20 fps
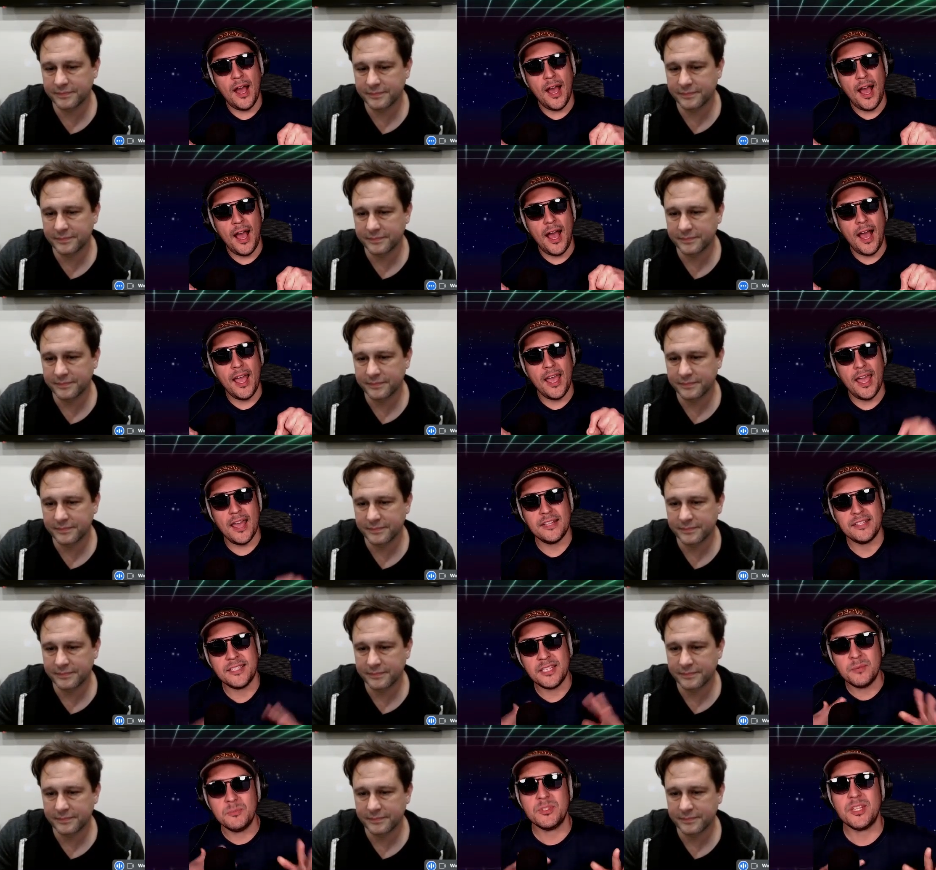Speaker 1: eh, it
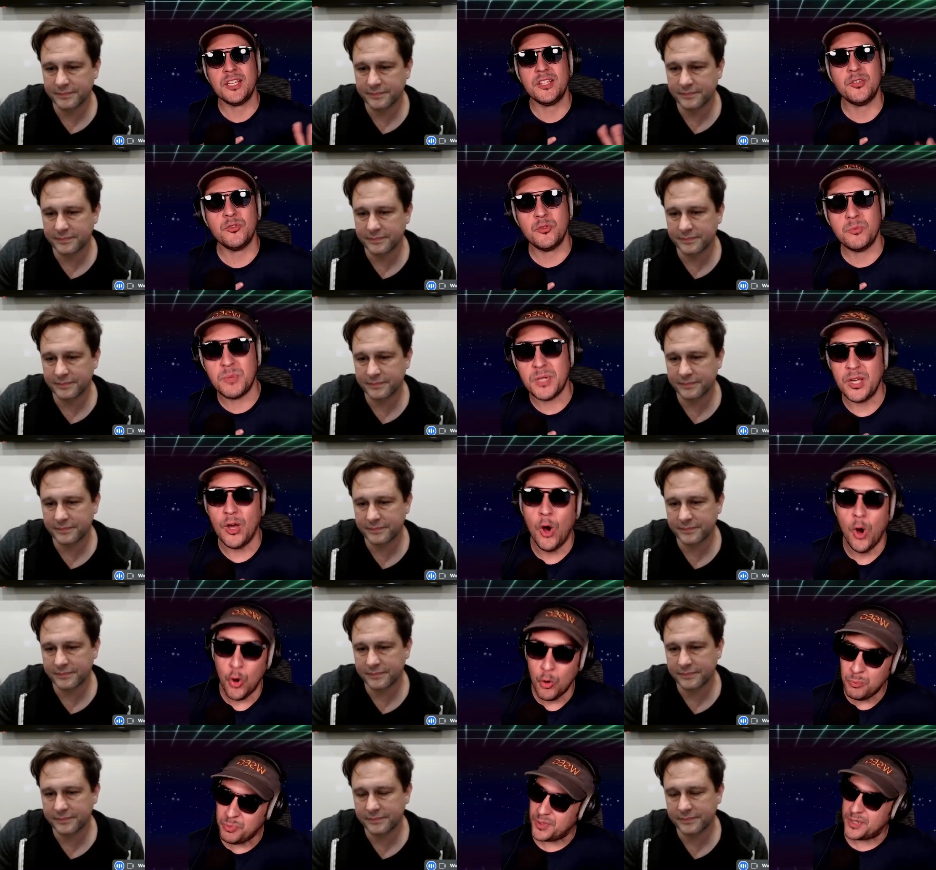seems like you would be
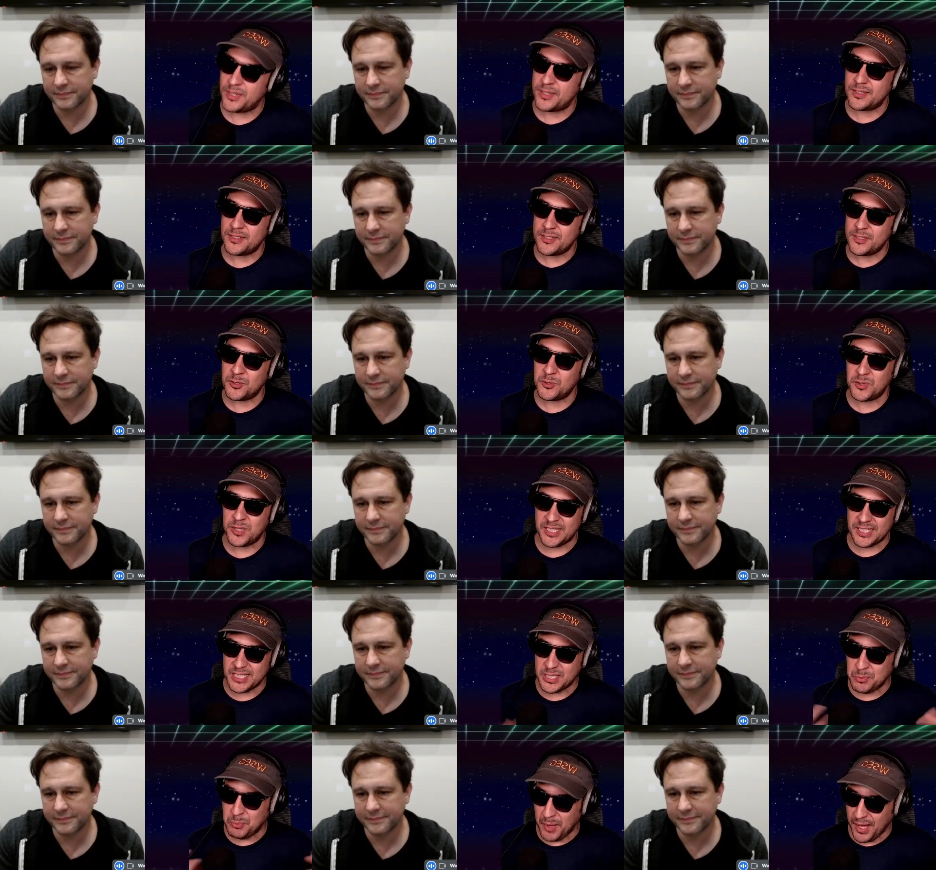open to
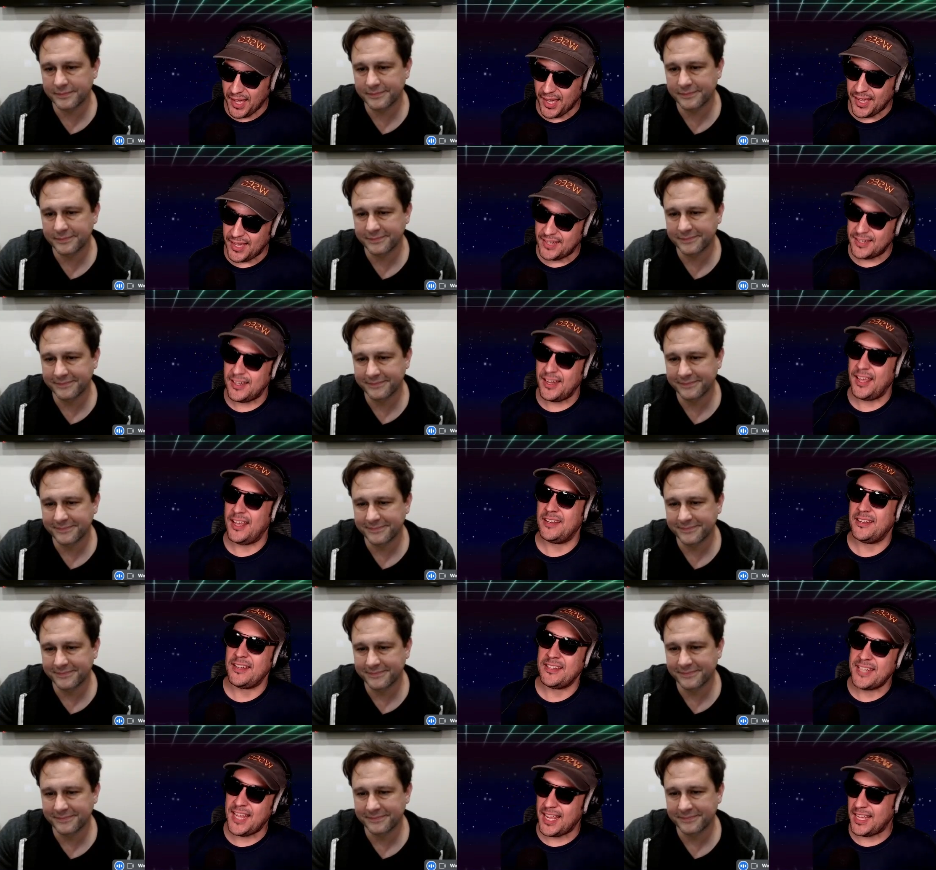expand
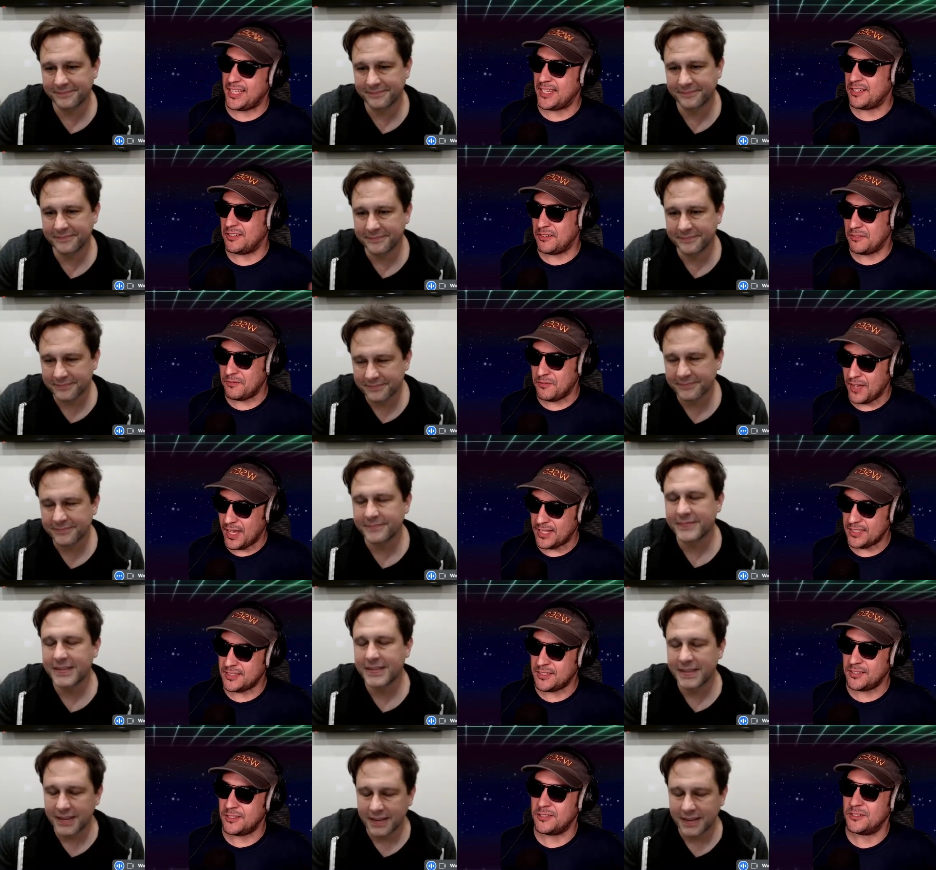and take in
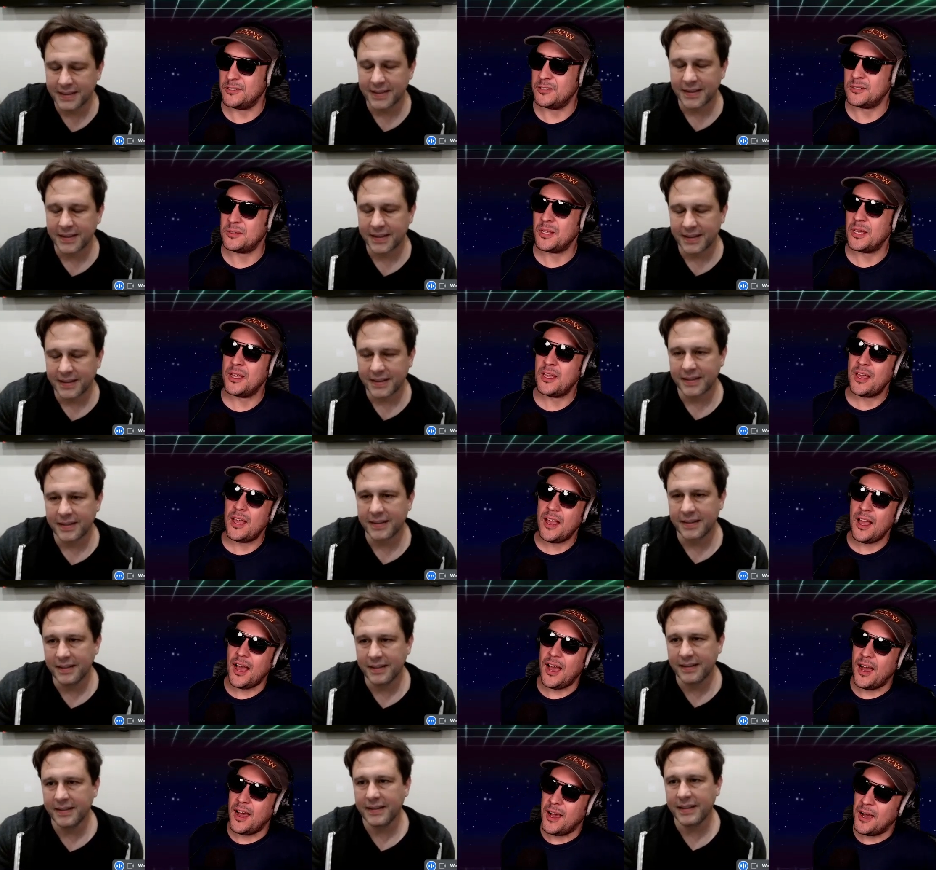investors
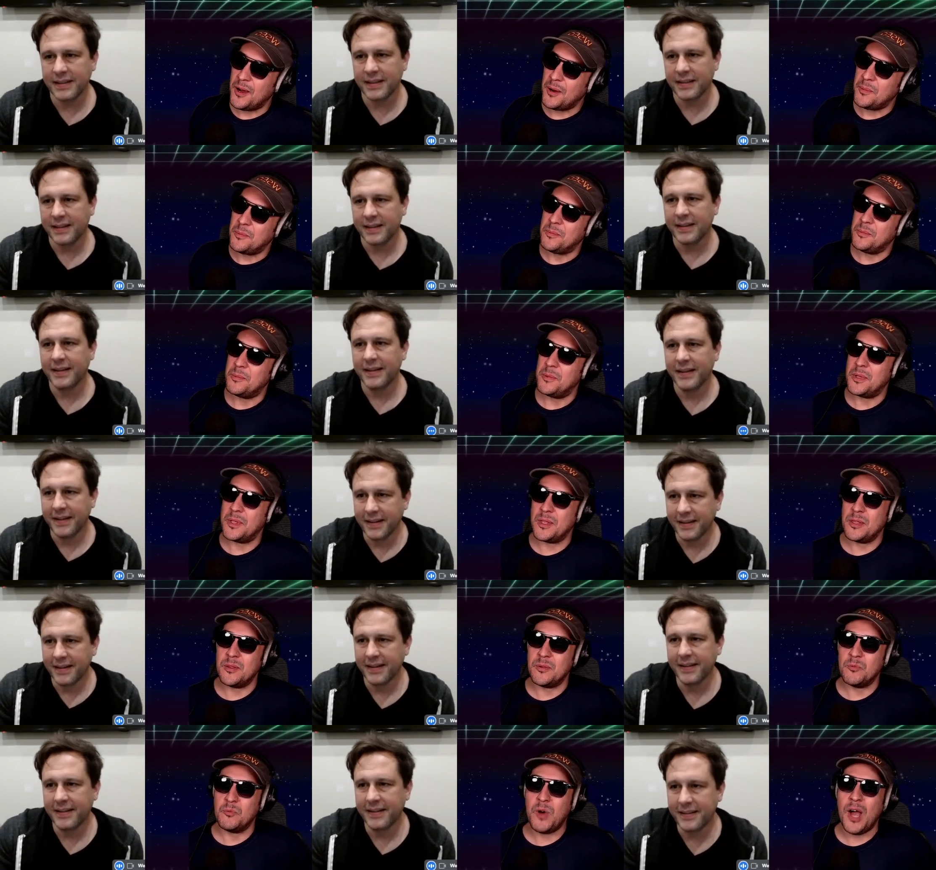uh,
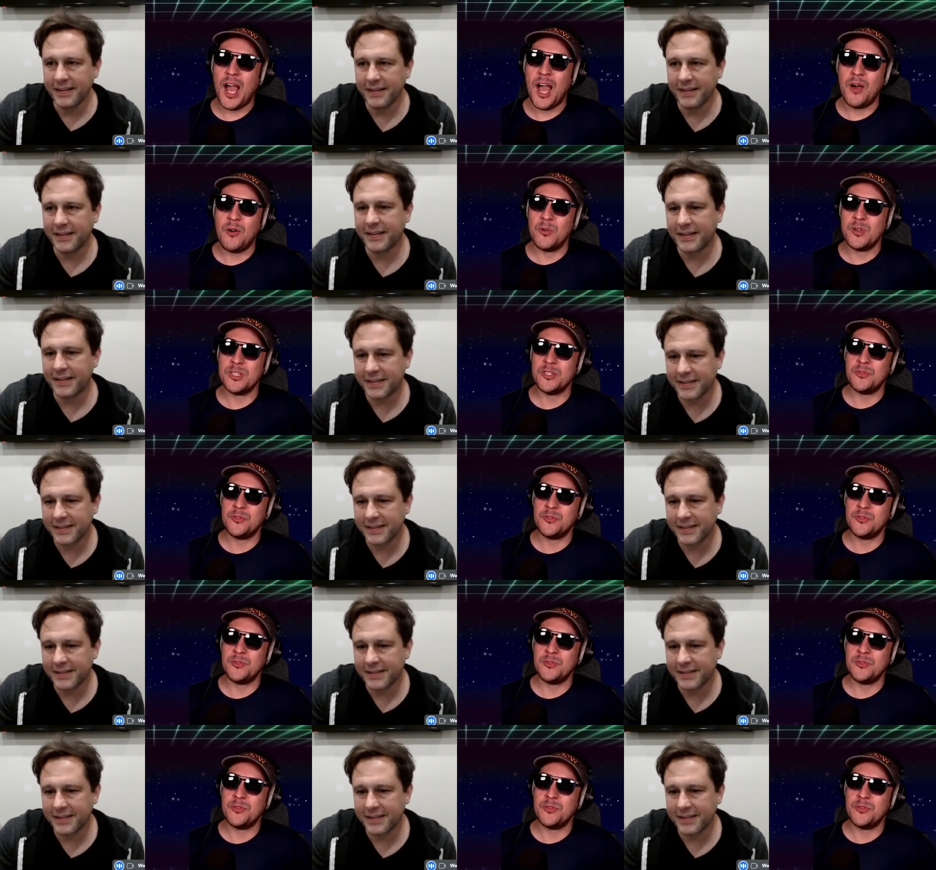how would you